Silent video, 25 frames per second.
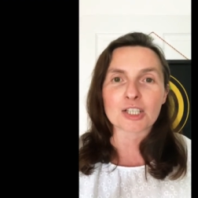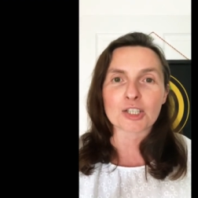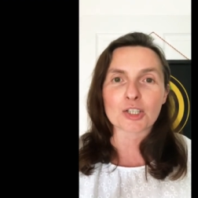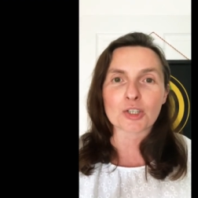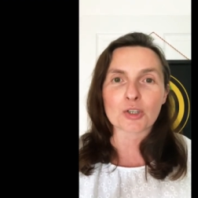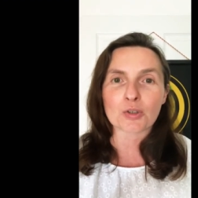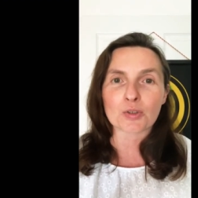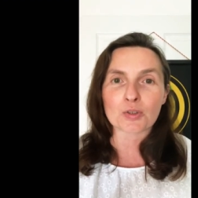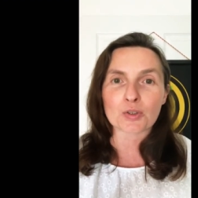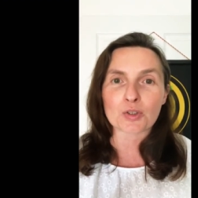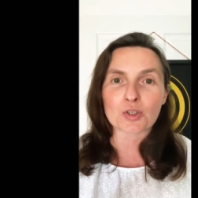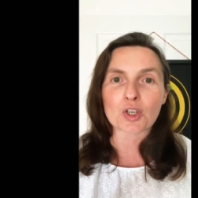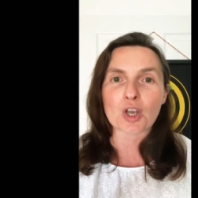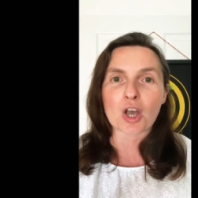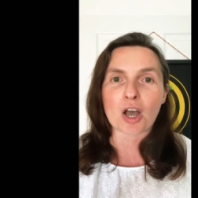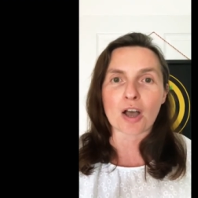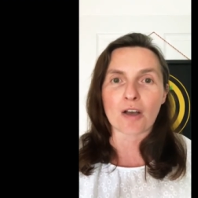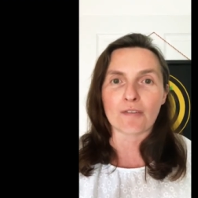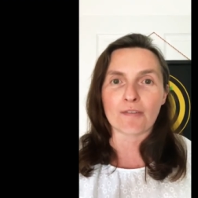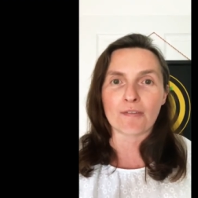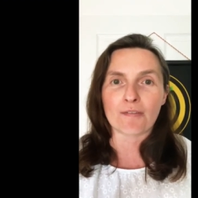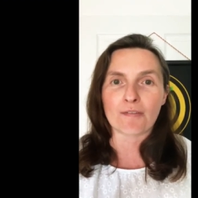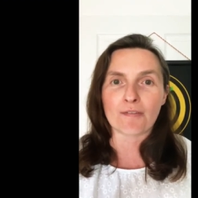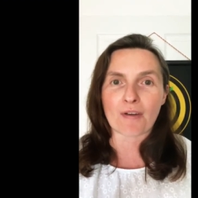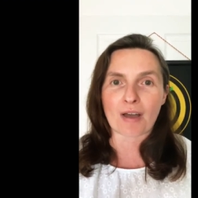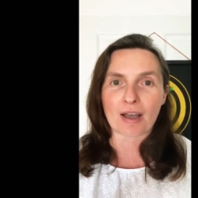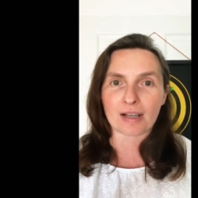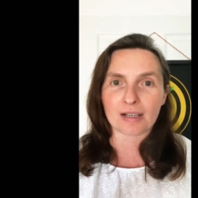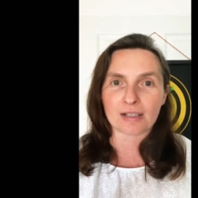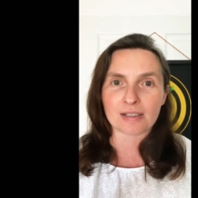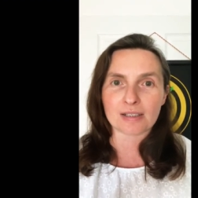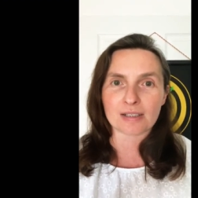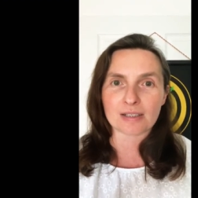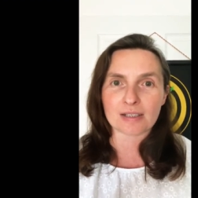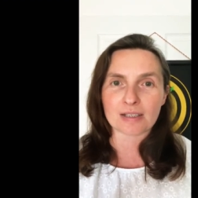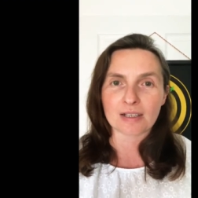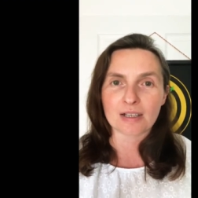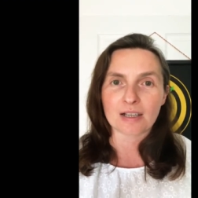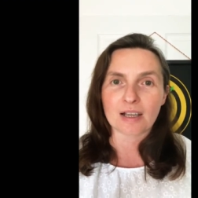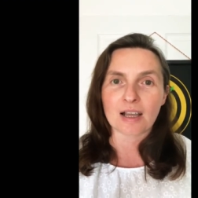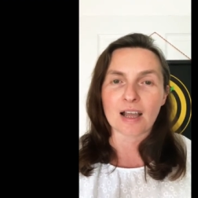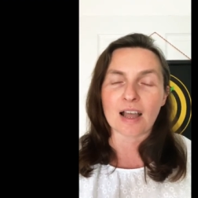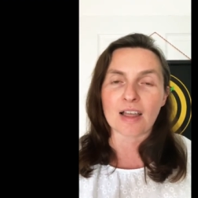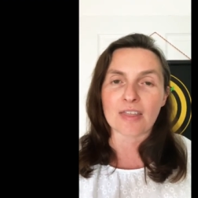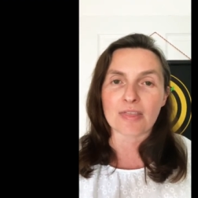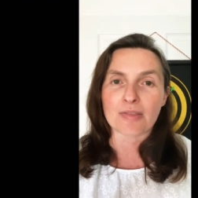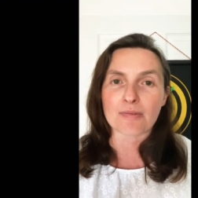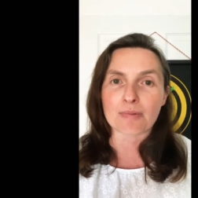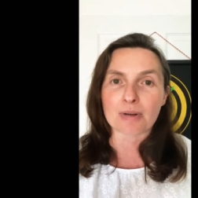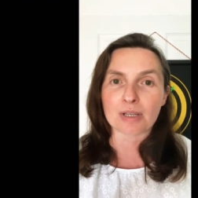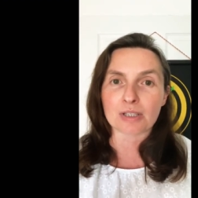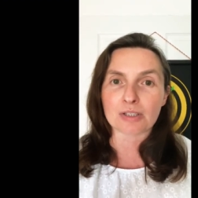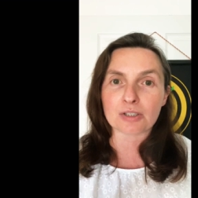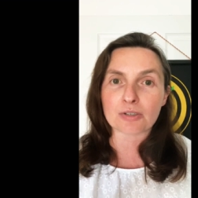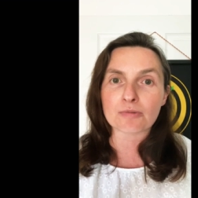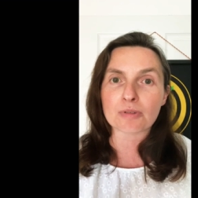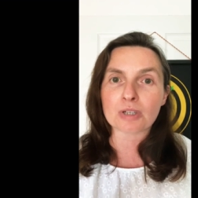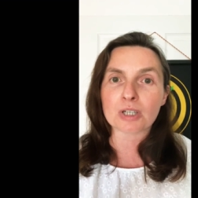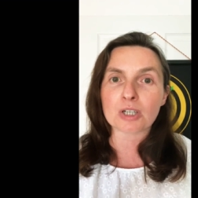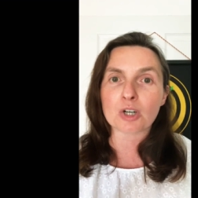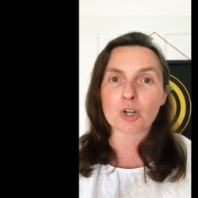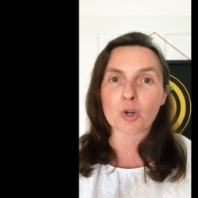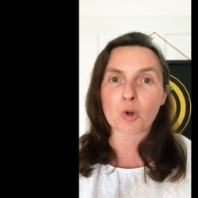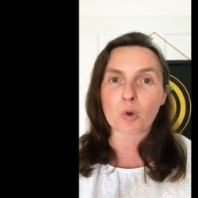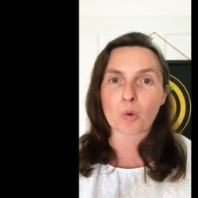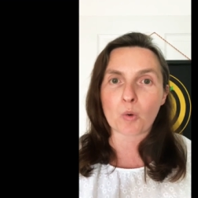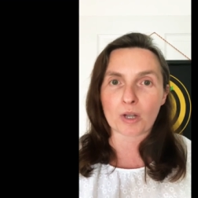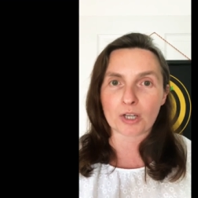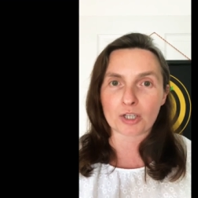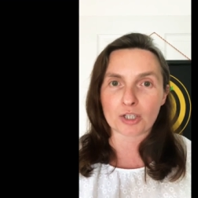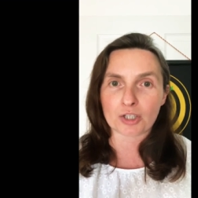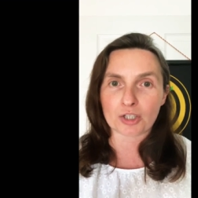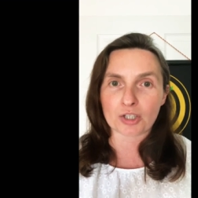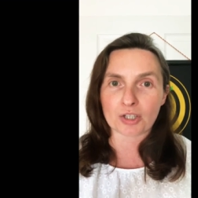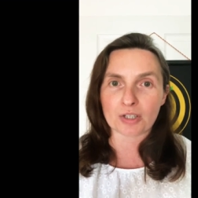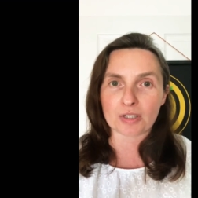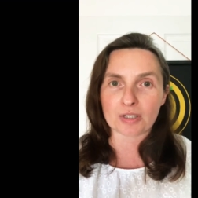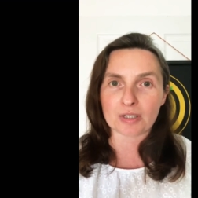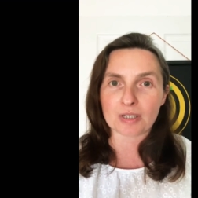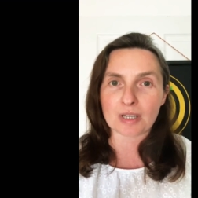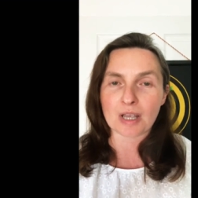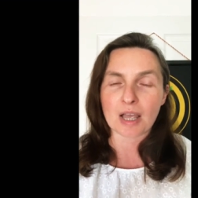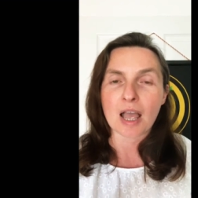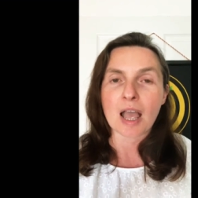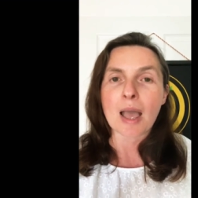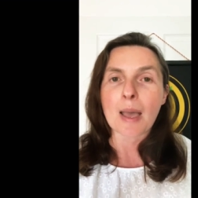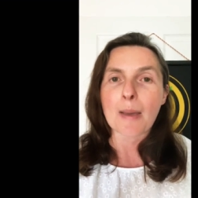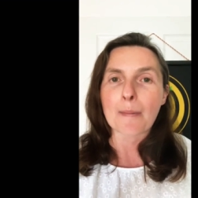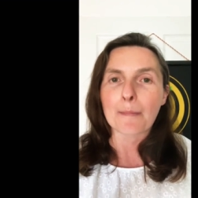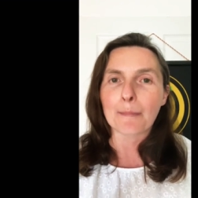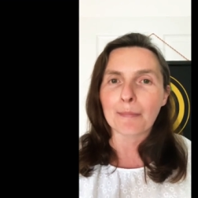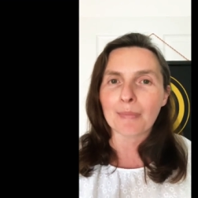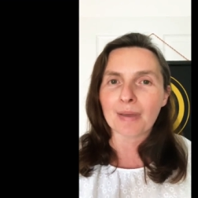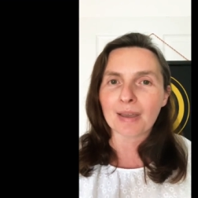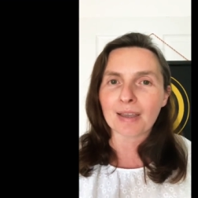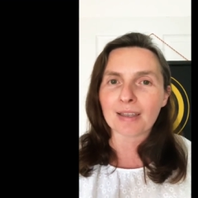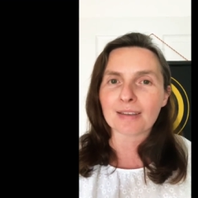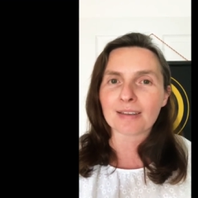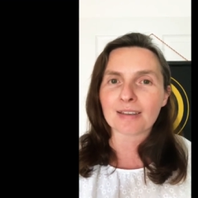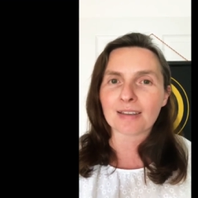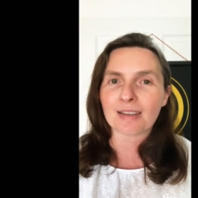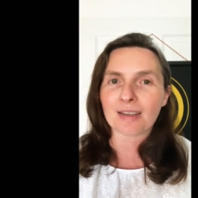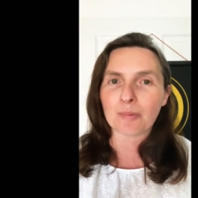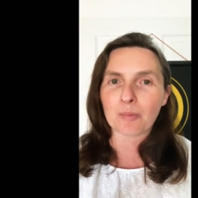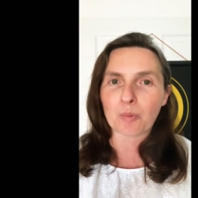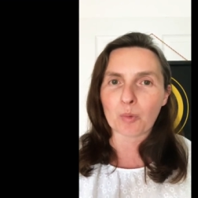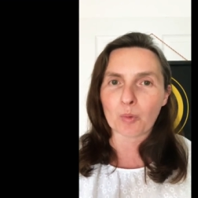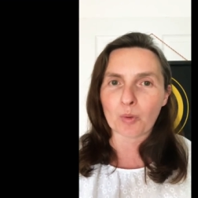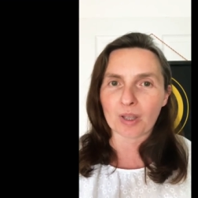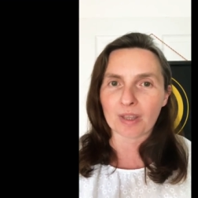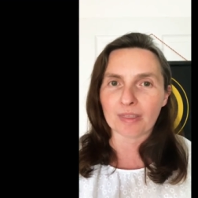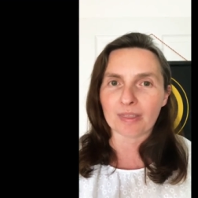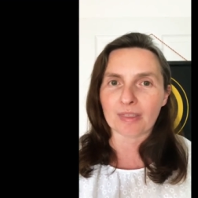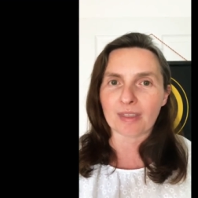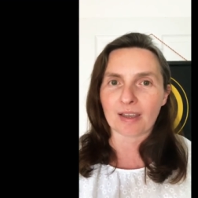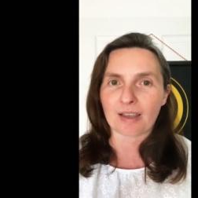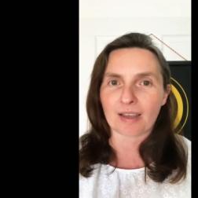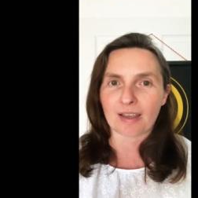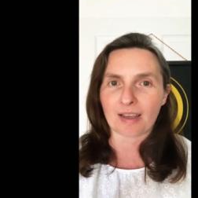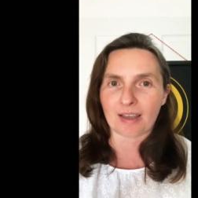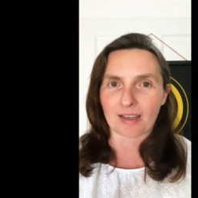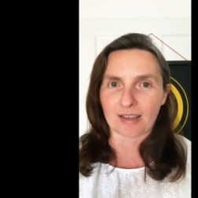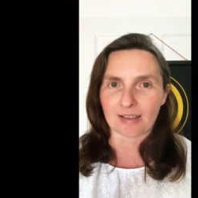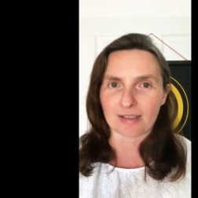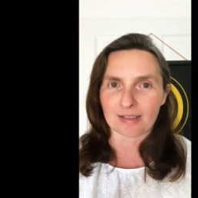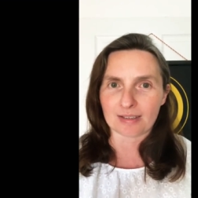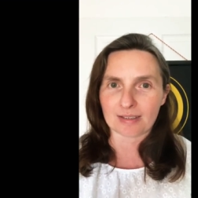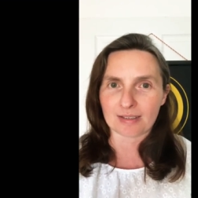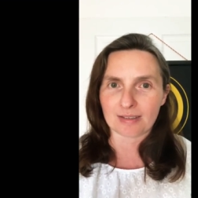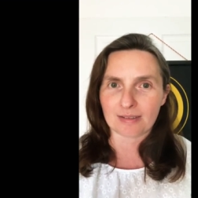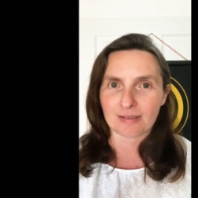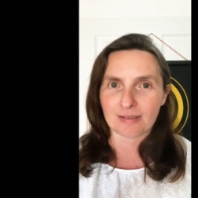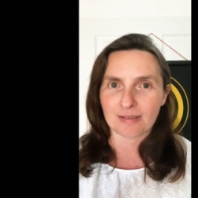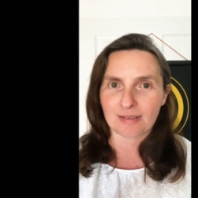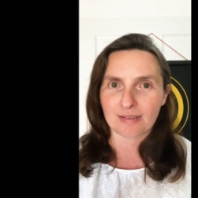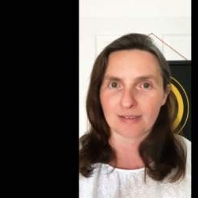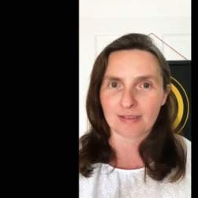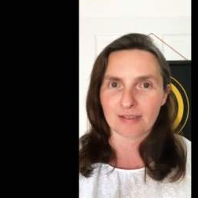His use of facts and rhetorical questions made him win the case.